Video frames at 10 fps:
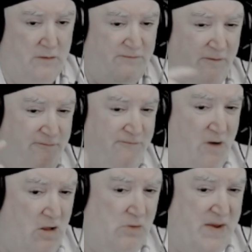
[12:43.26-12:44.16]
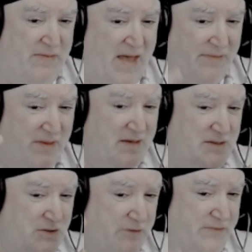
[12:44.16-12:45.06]
For following that, they
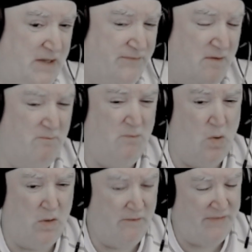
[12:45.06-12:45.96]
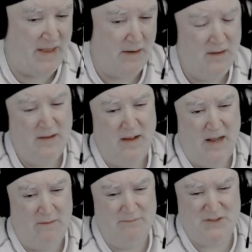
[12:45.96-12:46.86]
deserve even more of that.
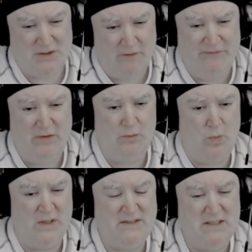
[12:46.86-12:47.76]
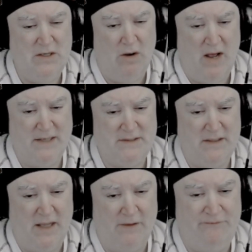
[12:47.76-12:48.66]
Starfield was not
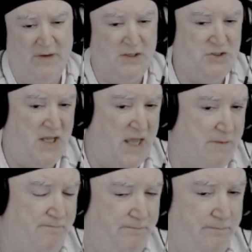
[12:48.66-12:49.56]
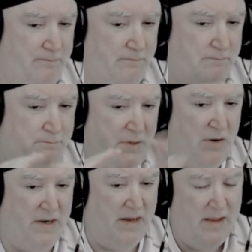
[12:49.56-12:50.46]
a finished game,
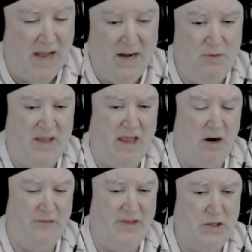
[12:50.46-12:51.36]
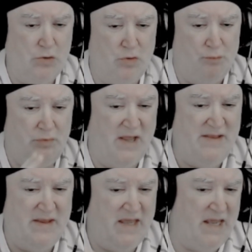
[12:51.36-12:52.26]
period. I don't care that you can play
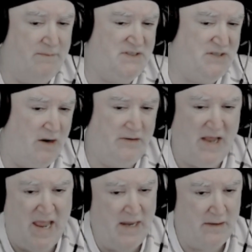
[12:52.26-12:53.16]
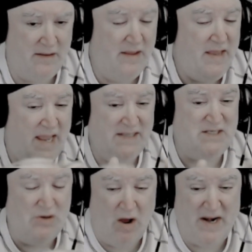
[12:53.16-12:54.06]
the game start to end. It's
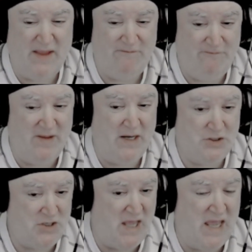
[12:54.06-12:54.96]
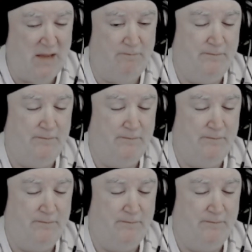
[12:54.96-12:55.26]
not a finished game.